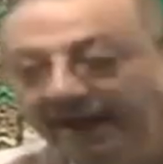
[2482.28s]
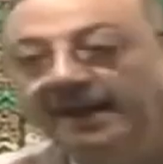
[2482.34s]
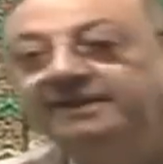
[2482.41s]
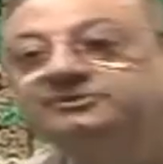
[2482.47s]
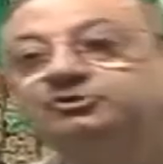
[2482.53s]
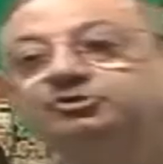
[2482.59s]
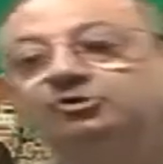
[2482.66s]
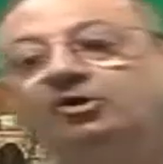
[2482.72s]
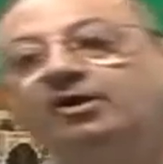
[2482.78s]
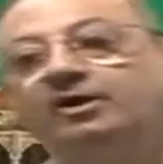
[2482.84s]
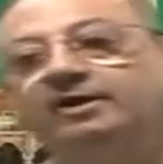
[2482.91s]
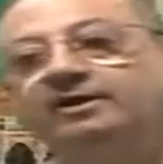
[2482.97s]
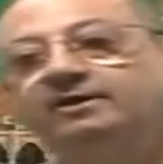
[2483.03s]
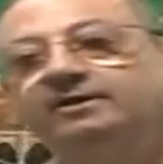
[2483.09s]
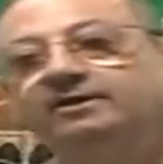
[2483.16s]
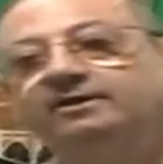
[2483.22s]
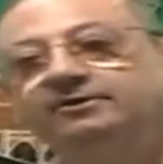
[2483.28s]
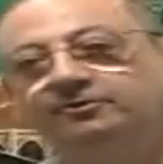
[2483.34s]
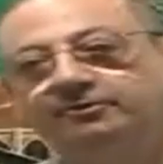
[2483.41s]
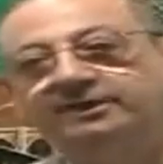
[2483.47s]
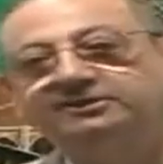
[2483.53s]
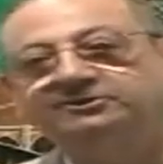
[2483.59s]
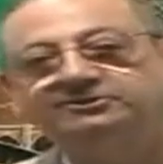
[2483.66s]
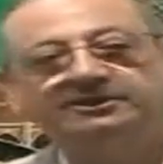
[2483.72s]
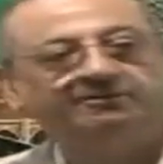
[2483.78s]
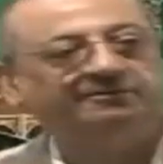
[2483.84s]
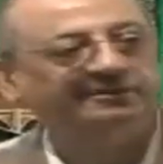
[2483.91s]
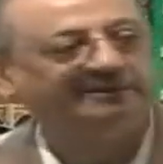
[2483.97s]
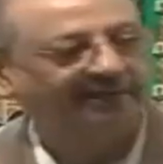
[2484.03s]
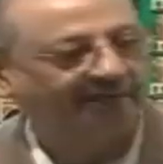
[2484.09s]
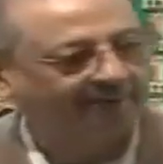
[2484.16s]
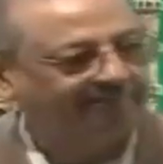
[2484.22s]
and joy you can say
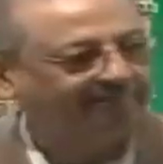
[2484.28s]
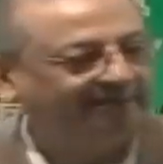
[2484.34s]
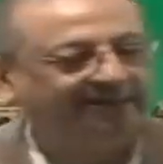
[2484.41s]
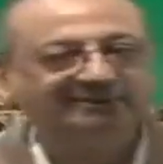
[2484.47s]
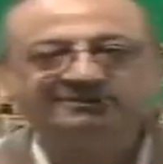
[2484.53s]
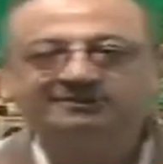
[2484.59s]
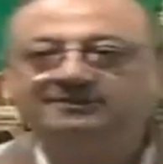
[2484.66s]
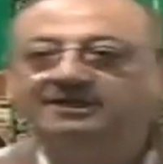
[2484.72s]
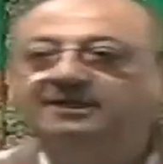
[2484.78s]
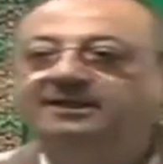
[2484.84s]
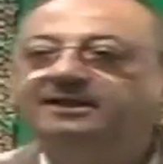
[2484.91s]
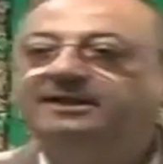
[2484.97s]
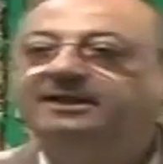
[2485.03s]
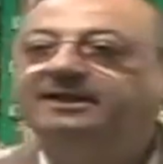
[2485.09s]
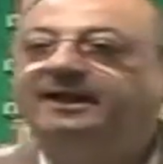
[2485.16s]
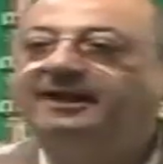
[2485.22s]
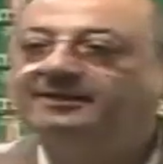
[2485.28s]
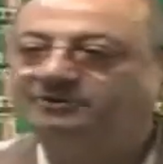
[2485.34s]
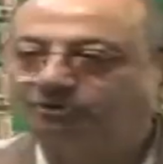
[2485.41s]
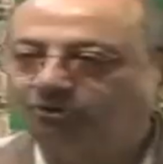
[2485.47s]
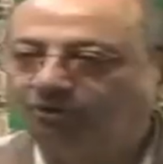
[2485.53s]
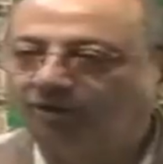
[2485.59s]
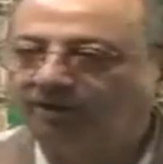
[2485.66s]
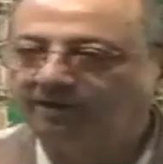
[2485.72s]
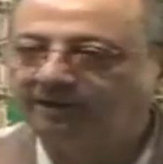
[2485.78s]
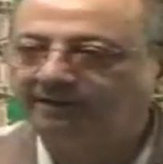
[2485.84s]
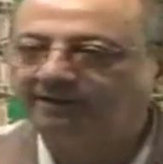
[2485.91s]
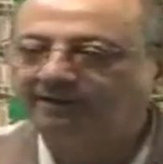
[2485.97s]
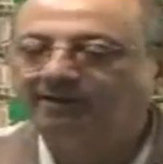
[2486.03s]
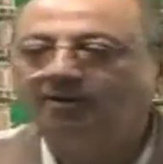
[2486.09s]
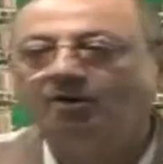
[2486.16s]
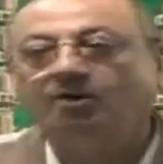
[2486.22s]
with happiness and joy
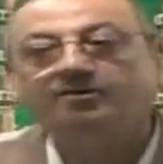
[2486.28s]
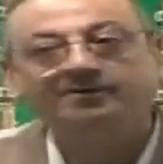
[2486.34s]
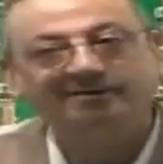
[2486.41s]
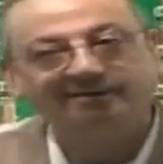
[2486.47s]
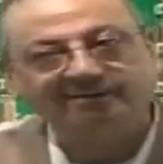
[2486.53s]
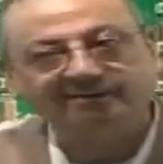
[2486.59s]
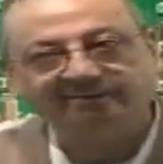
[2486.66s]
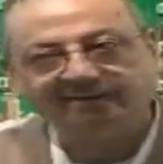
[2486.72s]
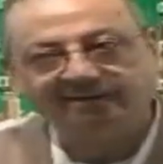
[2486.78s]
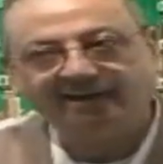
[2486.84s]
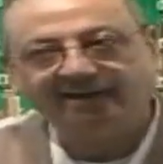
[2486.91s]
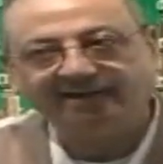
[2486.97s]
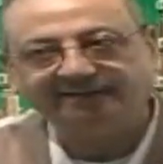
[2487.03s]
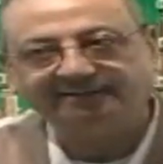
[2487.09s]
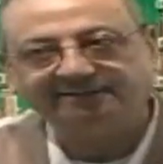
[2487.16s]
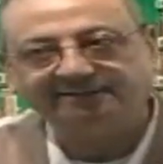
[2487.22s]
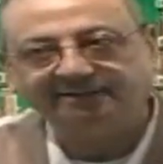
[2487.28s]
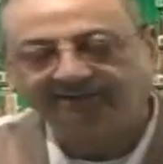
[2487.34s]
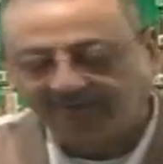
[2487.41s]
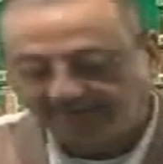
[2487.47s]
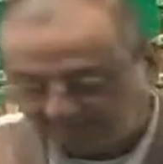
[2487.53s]
or delight huh?